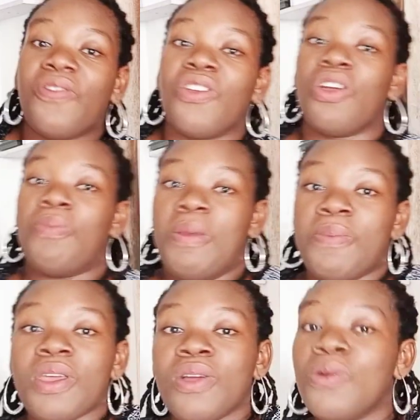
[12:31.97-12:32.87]
for your
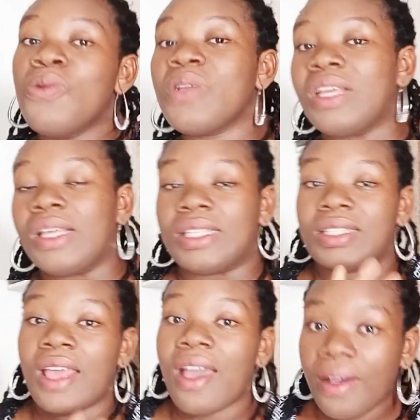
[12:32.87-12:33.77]
baby who
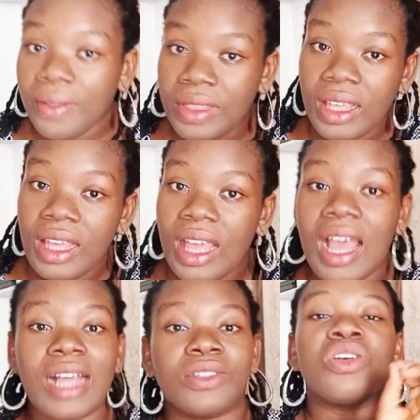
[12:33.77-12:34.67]
is healthy
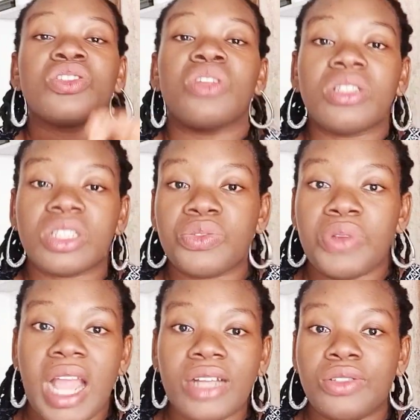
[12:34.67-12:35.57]
and does not
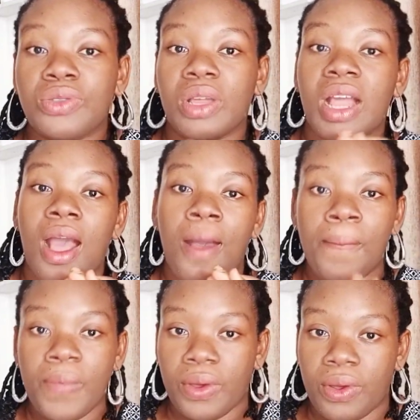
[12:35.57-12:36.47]
react to cow
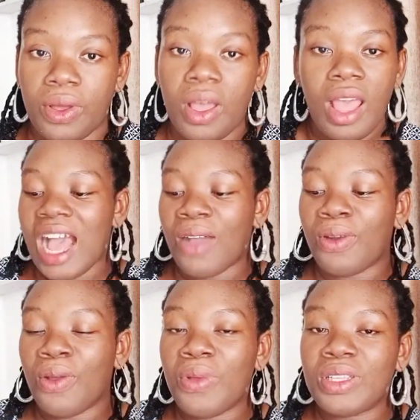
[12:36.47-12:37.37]
milk. I
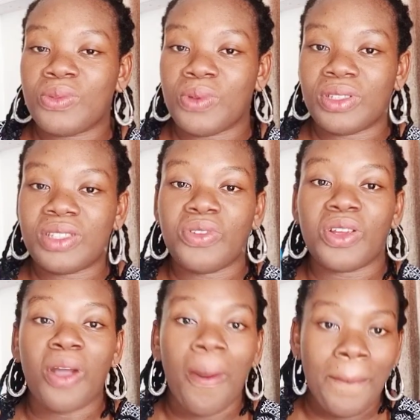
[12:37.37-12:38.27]
will always
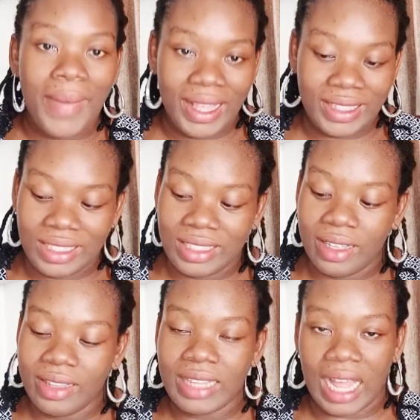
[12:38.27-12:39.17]
recommend
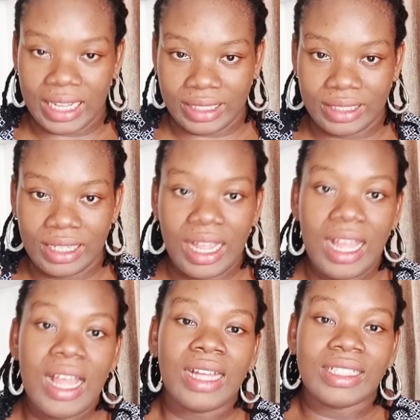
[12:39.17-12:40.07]
NAN.
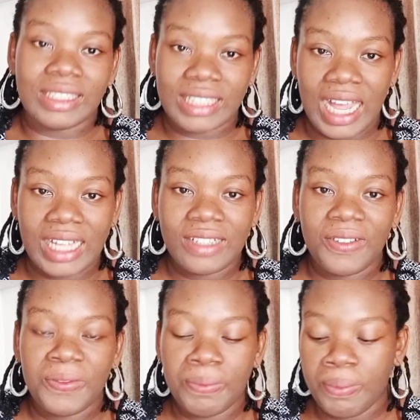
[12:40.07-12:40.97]
NAN
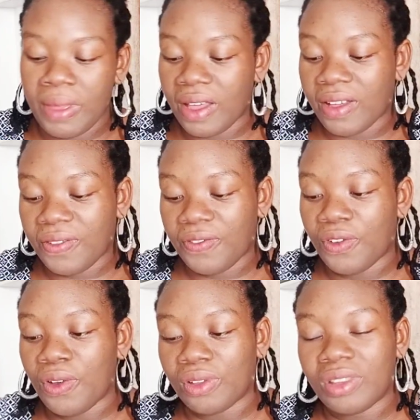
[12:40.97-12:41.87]
milk
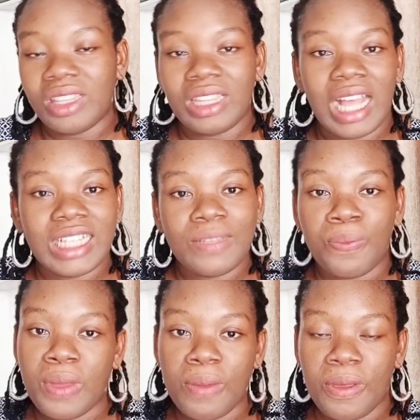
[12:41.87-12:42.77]
for
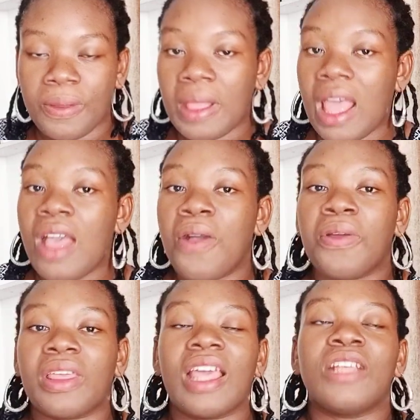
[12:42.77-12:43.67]
that baby.
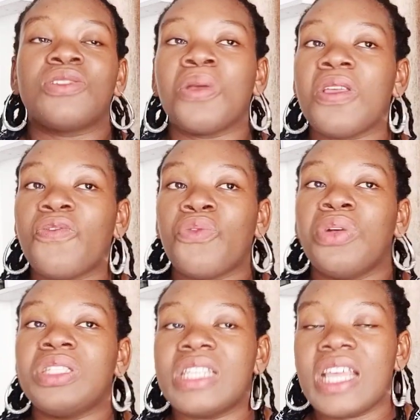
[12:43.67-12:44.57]
Okay, so if you
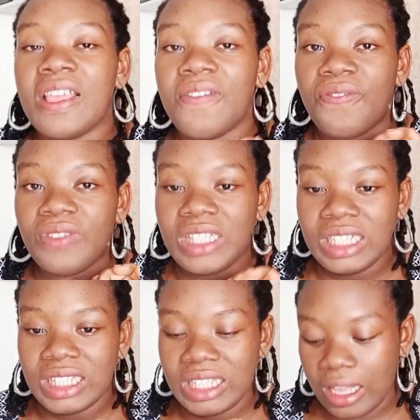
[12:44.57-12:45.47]
want a
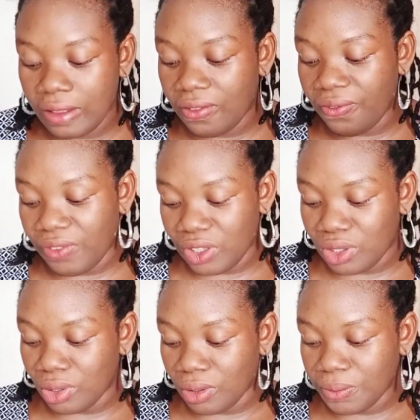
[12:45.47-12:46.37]
detailed
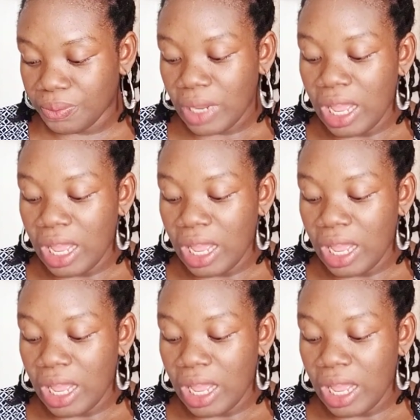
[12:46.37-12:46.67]
video